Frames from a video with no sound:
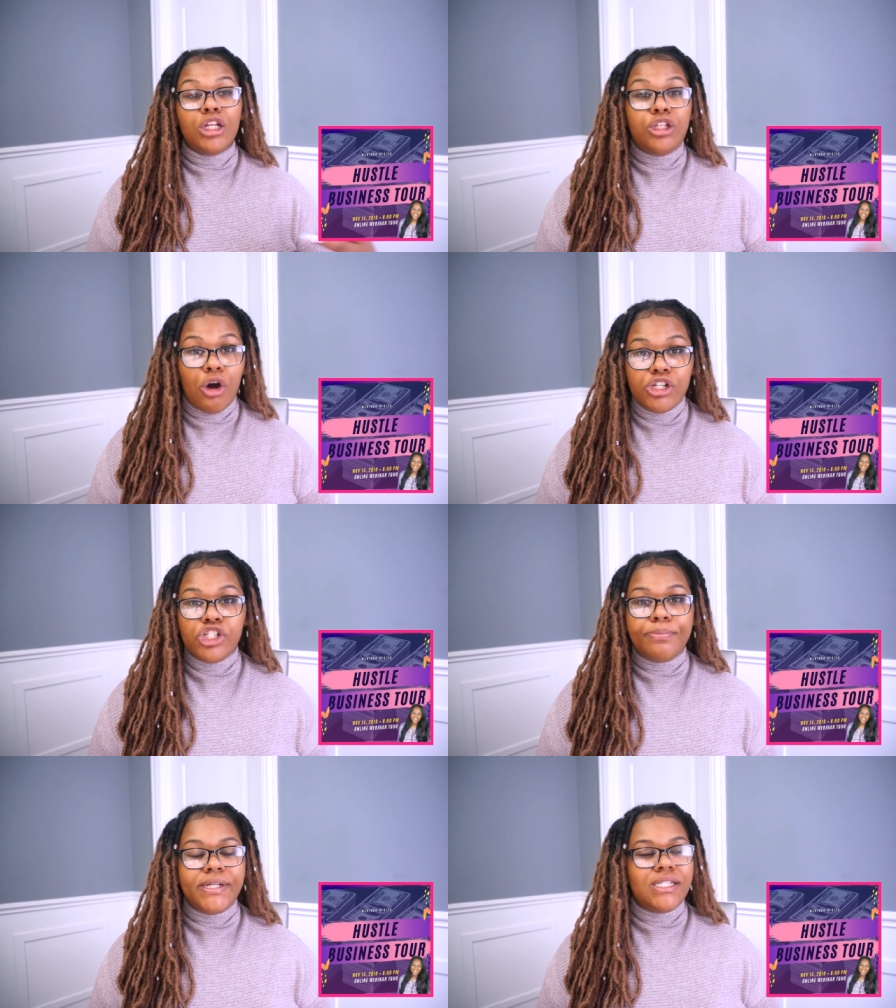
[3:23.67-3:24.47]
launch
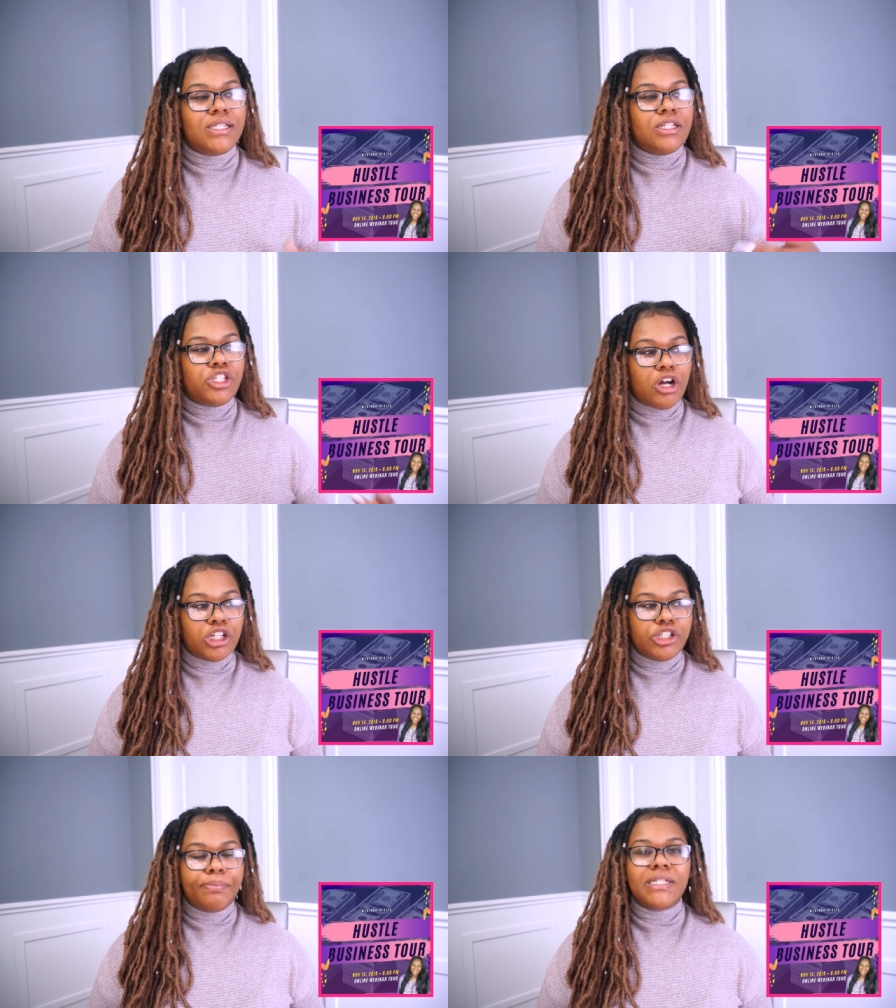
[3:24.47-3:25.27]
your business and
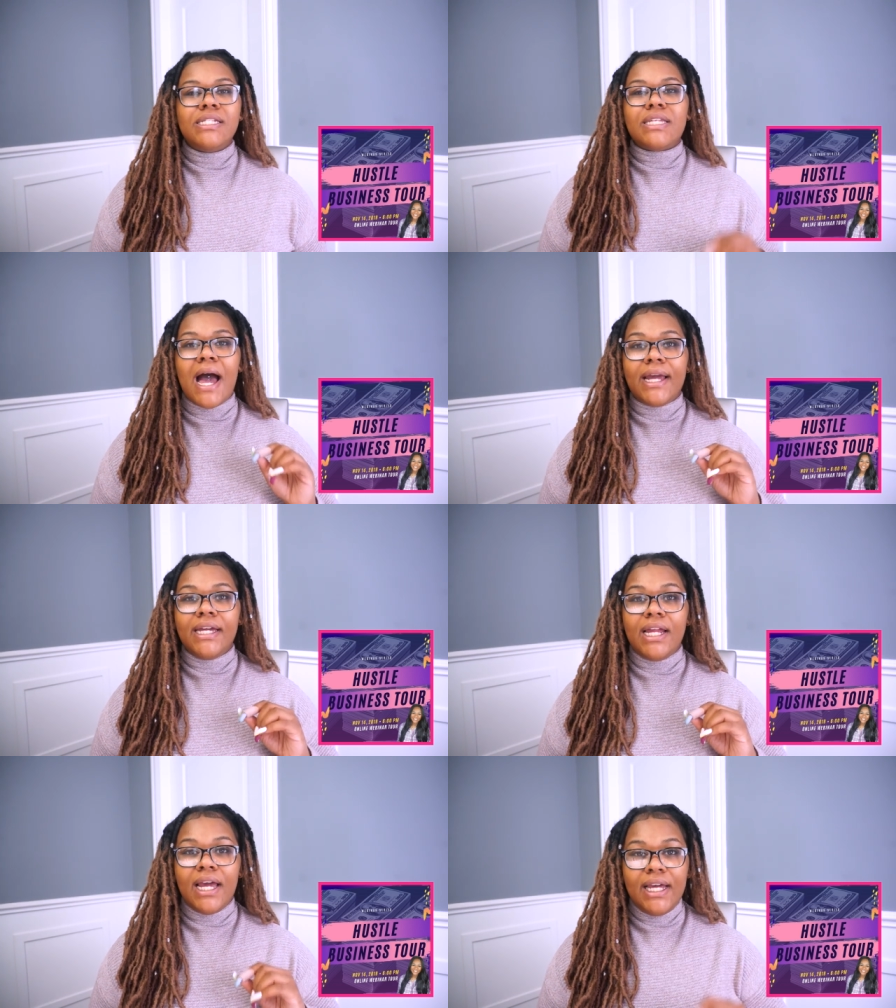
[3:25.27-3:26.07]
start your business, I
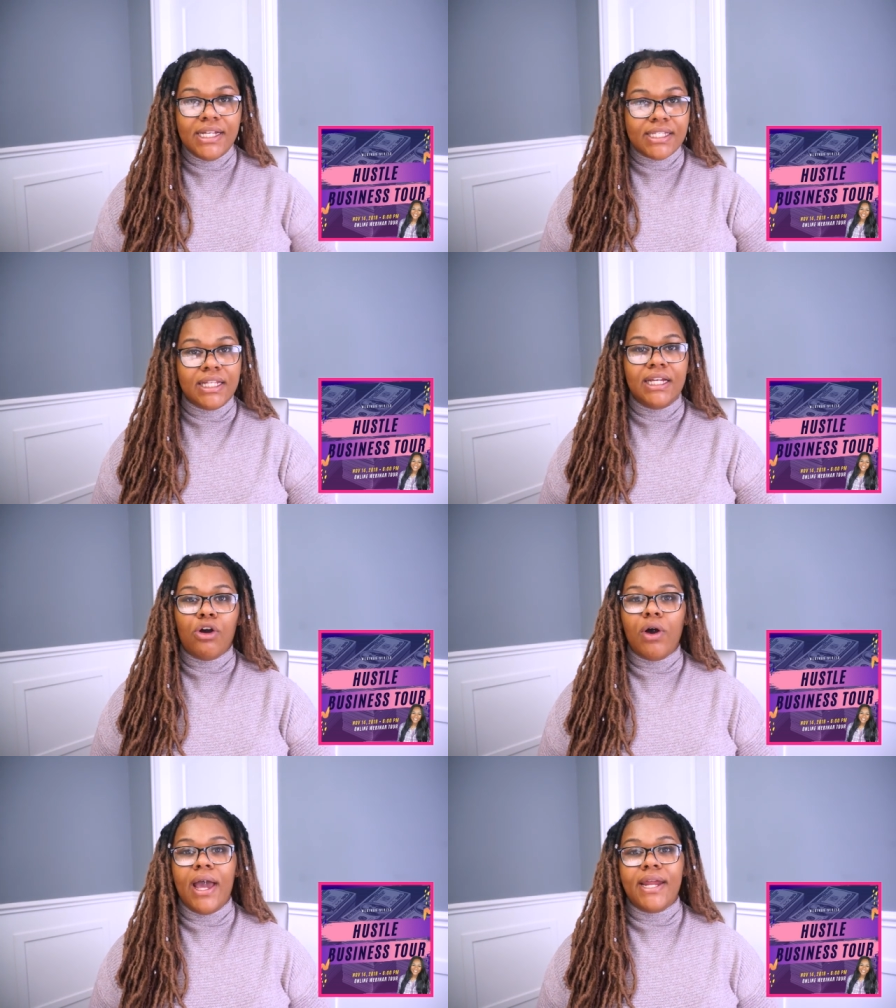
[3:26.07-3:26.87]
can easily
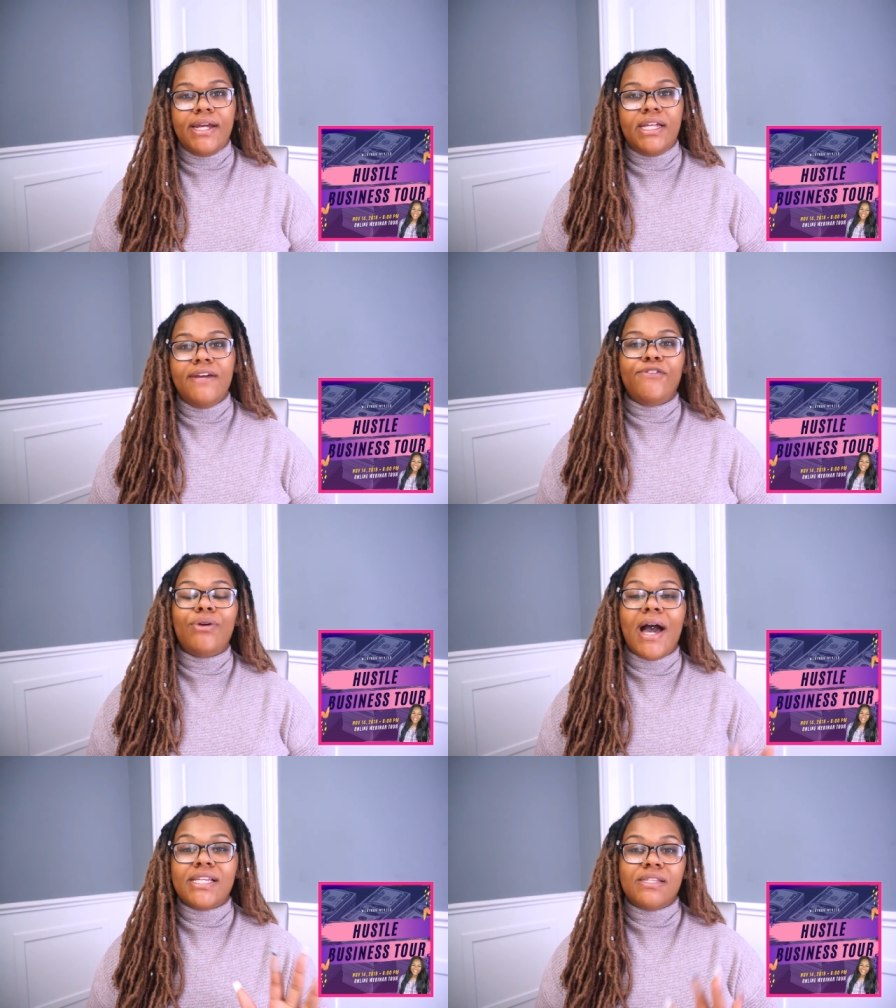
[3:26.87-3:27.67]
go ahead and give you
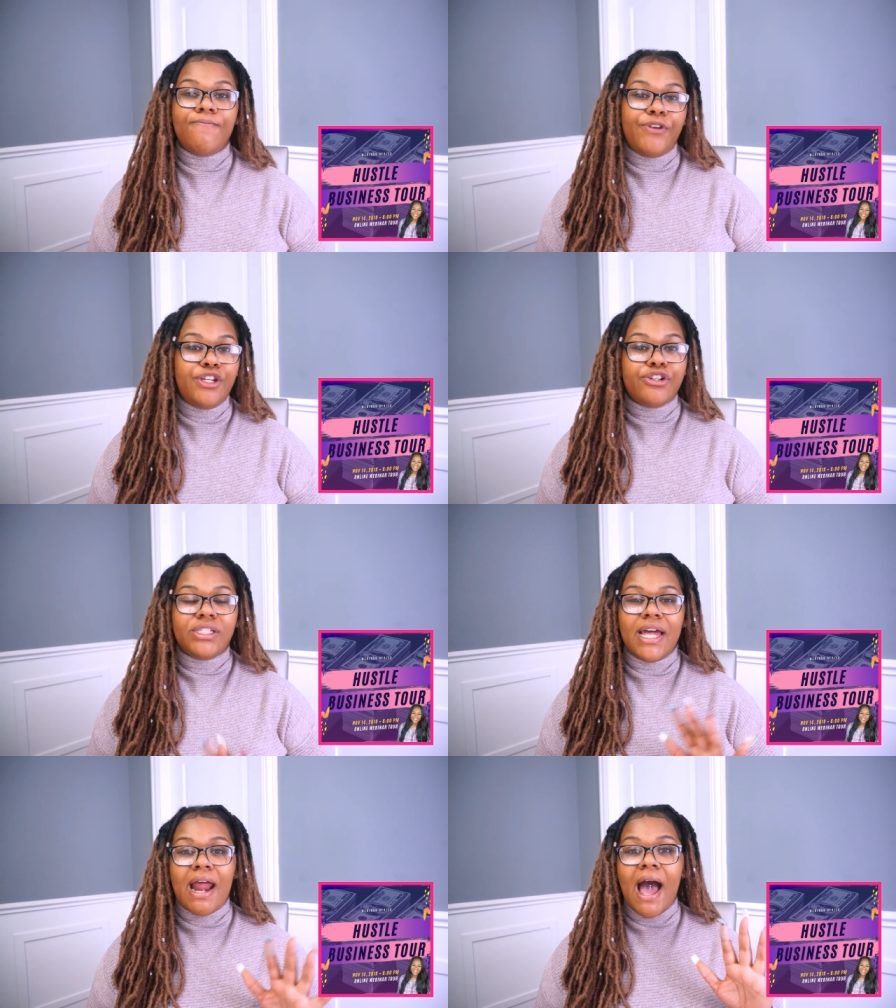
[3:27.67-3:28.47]
guys some
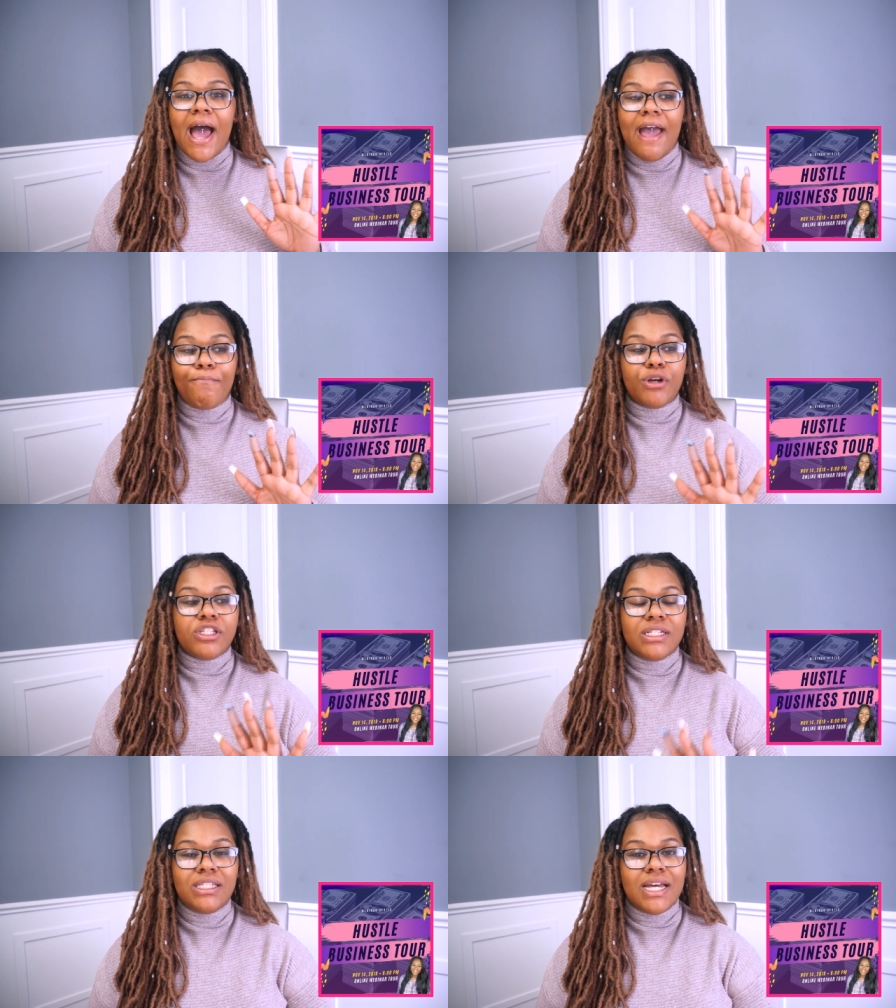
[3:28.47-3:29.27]
vendors that I have
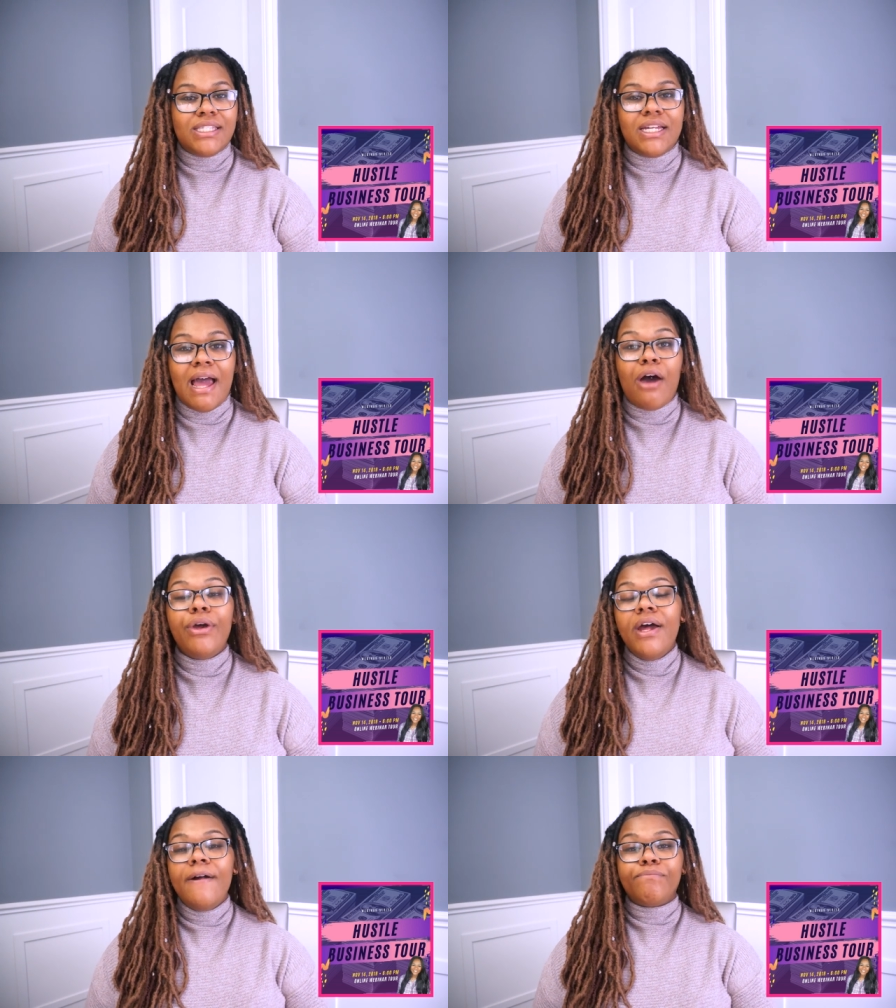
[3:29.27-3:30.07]
personally tested out